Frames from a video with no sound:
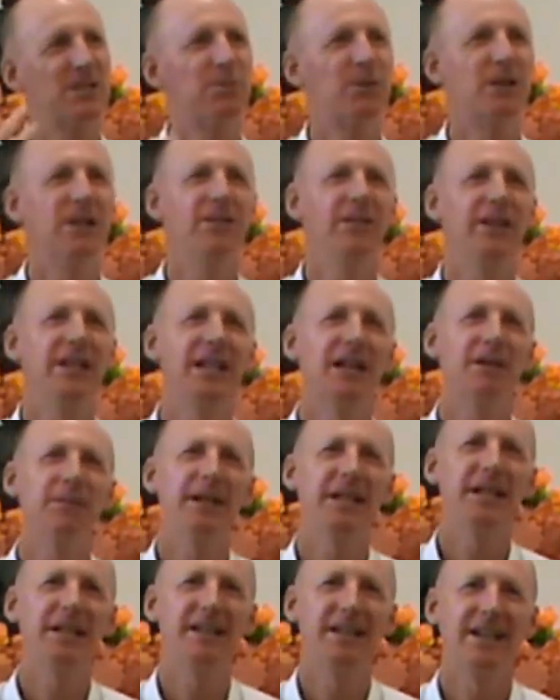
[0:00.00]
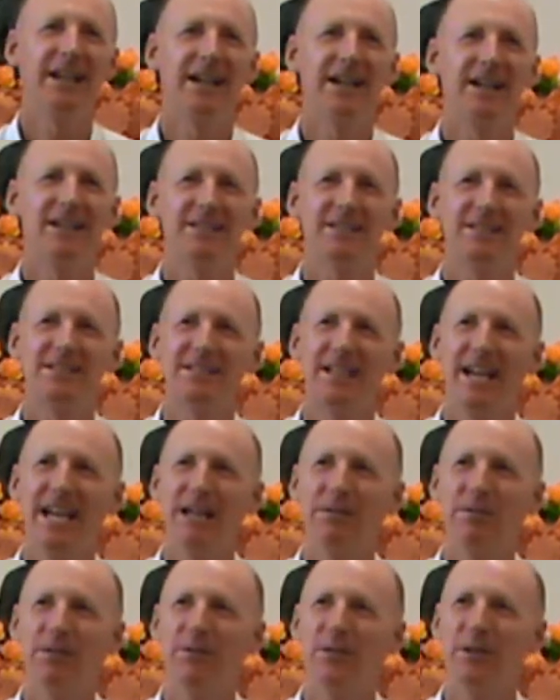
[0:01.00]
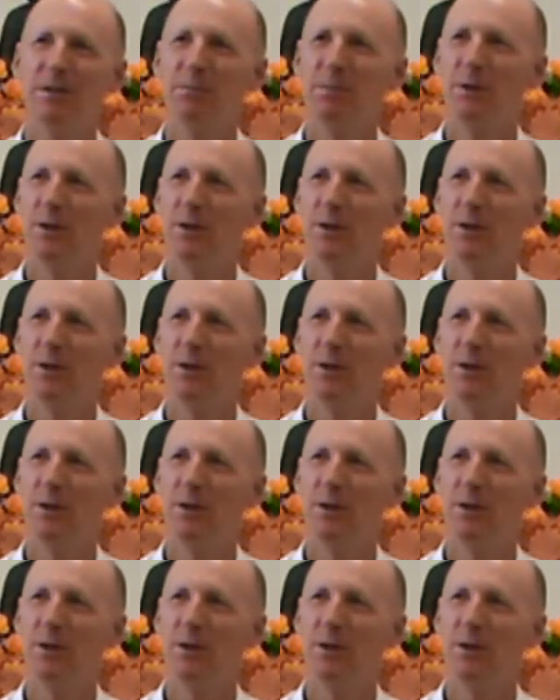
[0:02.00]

breathing coming in and out, staying with it,